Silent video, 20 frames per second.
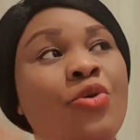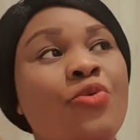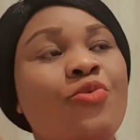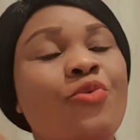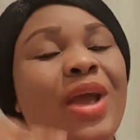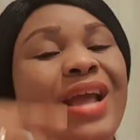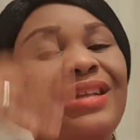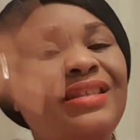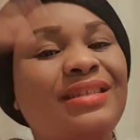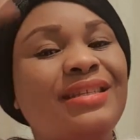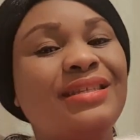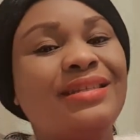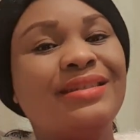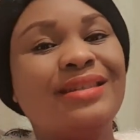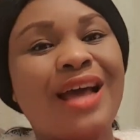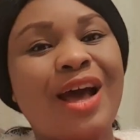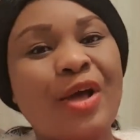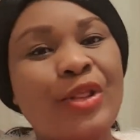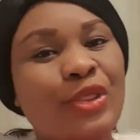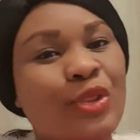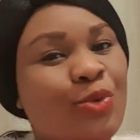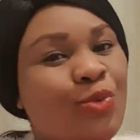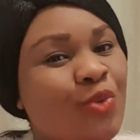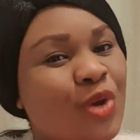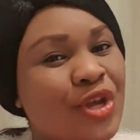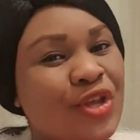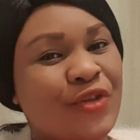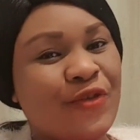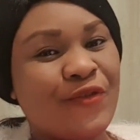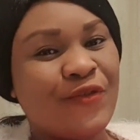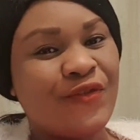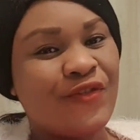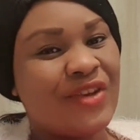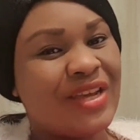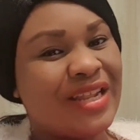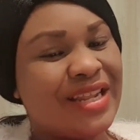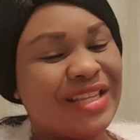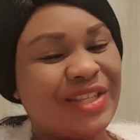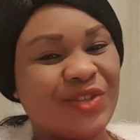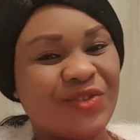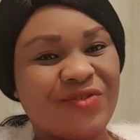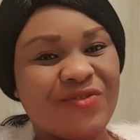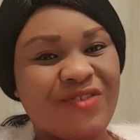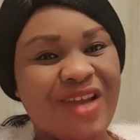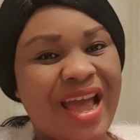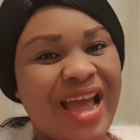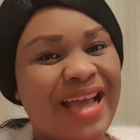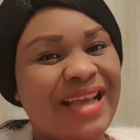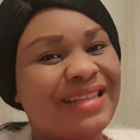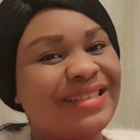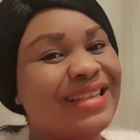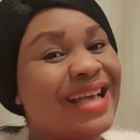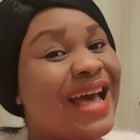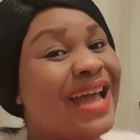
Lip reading: Write it down the way you feel is right,